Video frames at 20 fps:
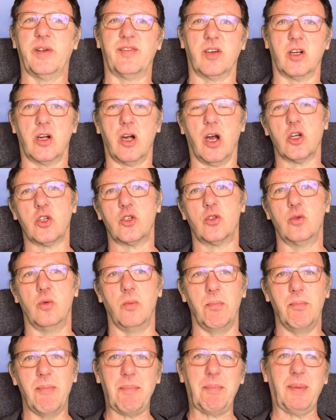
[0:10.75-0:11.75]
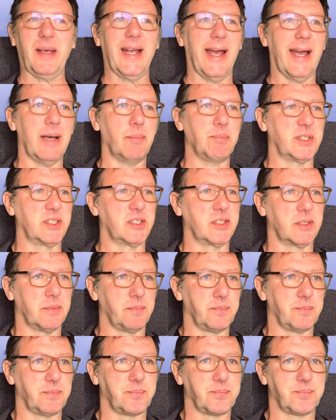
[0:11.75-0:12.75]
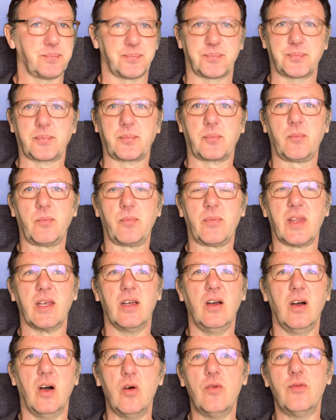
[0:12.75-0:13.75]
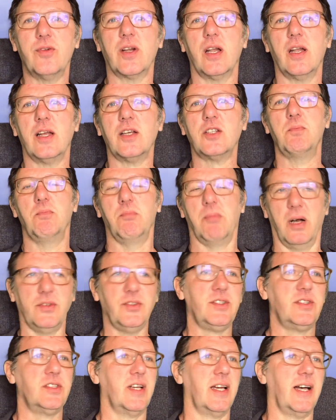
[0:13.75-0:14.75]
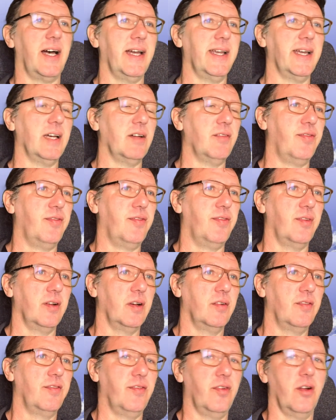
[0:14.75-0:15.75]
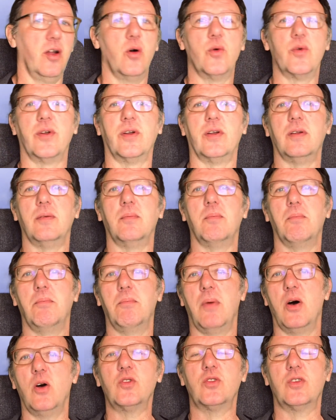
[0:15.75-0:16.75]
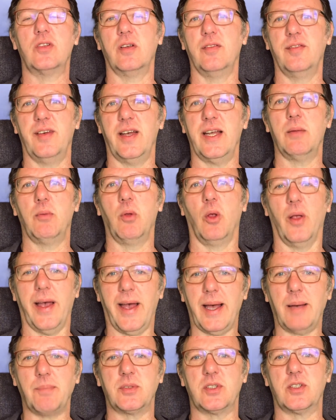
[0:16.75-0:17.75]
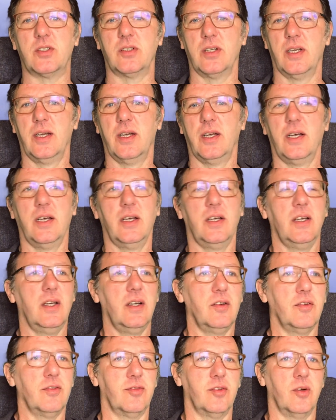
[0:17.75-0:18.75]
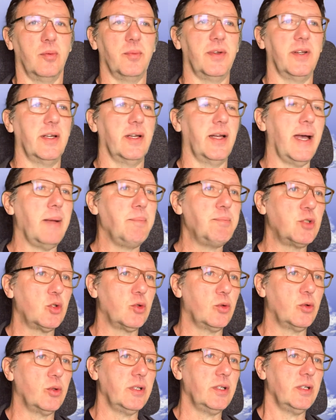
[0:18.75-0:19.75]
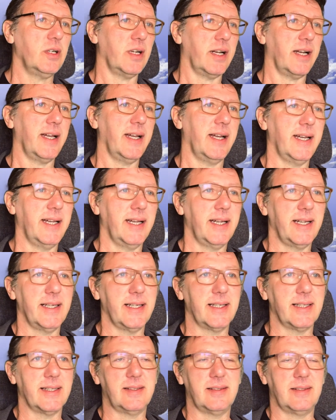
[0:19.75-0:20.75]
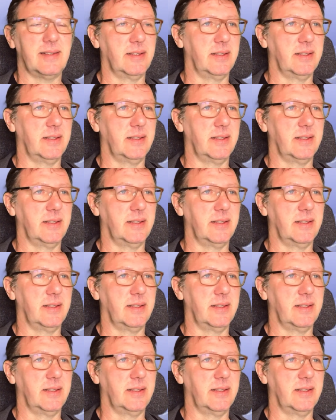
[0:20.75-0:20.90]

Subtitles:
regards to mapping apps. Over the last months I have flown most available apps from the App Store, and